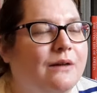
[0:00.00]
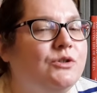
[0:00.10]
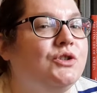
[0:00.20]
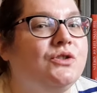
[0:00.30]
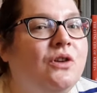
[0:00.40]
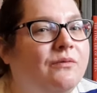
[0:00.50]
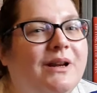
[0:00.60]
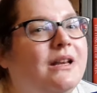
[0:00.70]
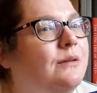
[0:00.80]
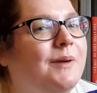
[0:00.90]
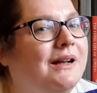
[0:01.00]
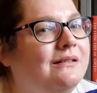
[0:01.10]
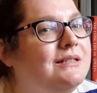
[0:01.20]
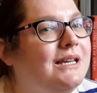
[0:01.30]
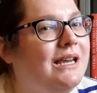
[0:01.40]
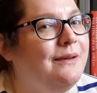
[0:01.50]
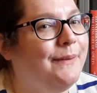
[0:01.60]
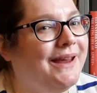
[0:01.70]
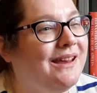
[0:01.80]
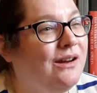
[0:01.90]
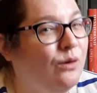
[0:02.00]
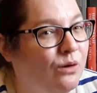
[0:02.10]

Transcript: I was just not really compelled to keep picking it